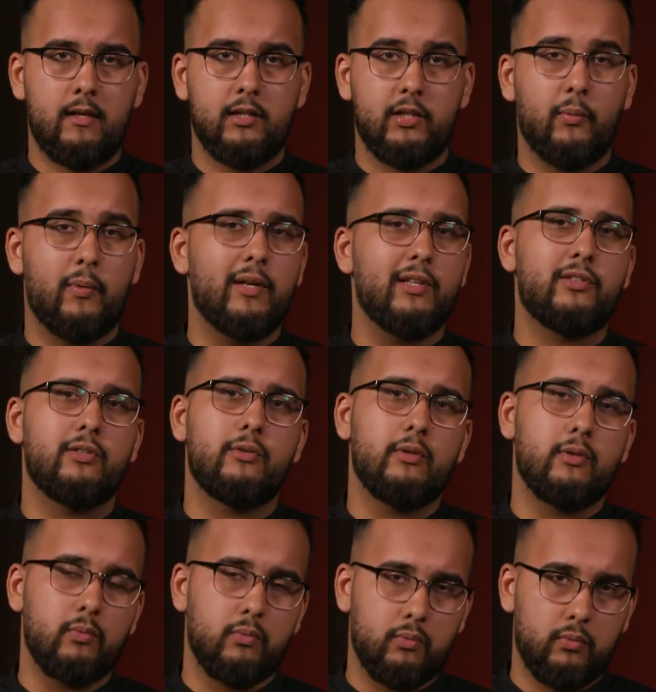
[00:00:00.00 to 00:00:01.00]
they wanted to
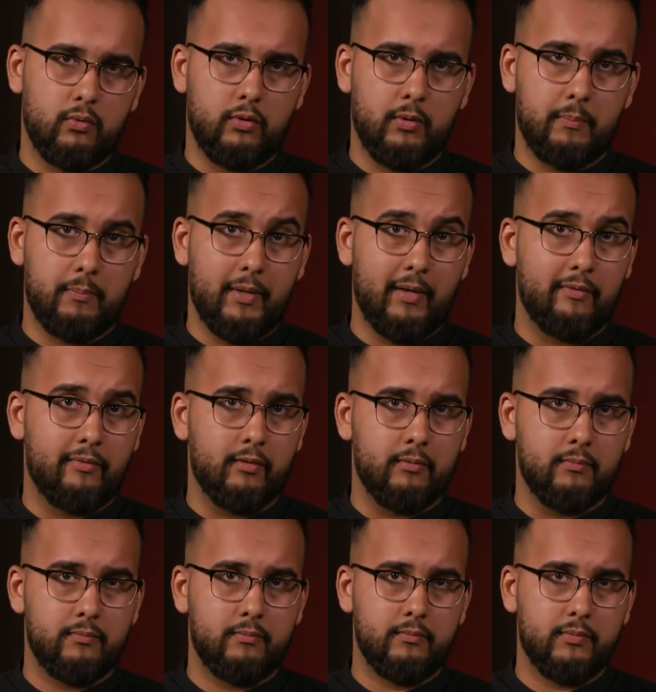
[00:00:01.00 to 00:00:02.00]
do the walk barefoot.
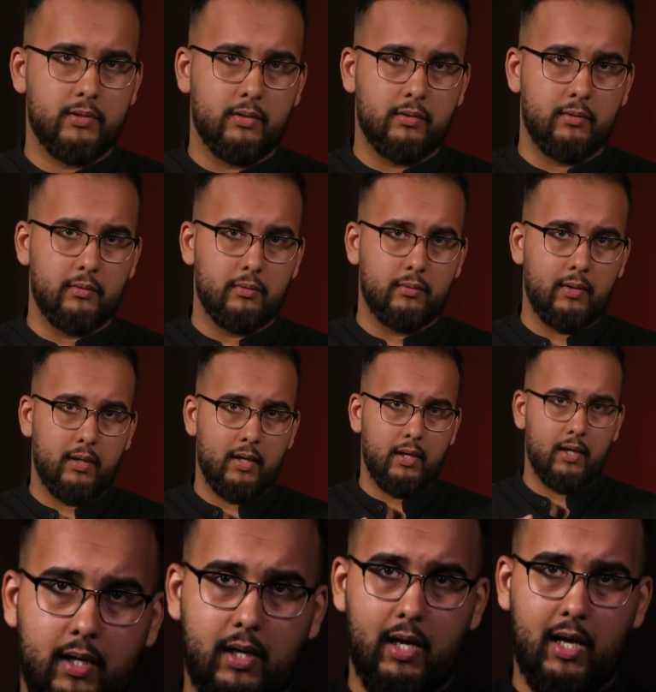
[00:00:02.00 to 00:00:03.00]
So
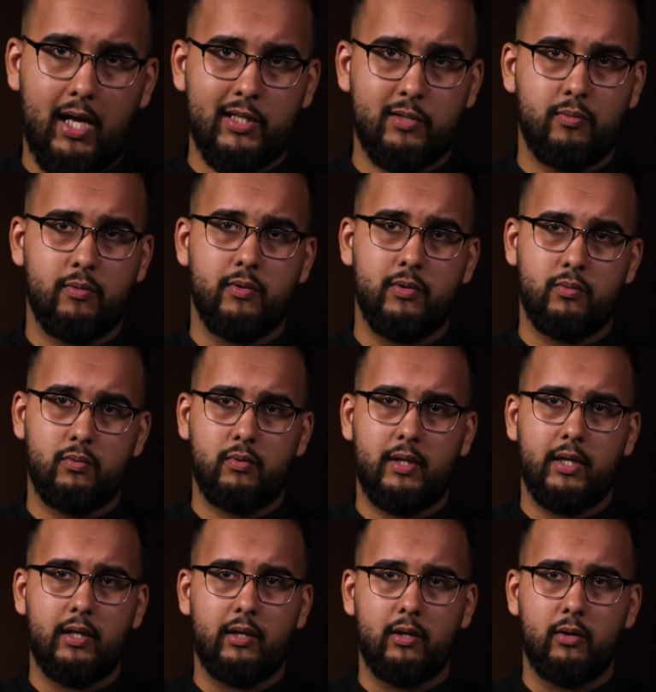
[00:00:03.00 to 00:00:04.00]
as we was
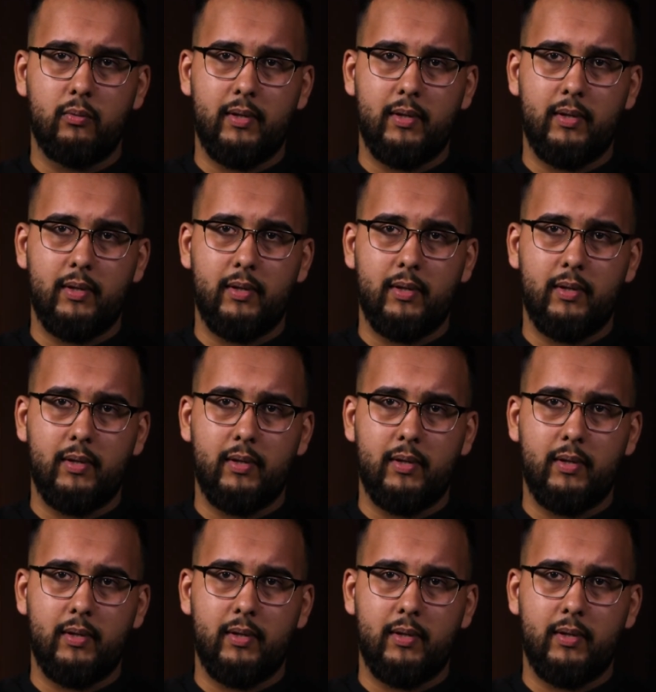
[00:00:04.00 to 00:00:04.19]
walking, you know,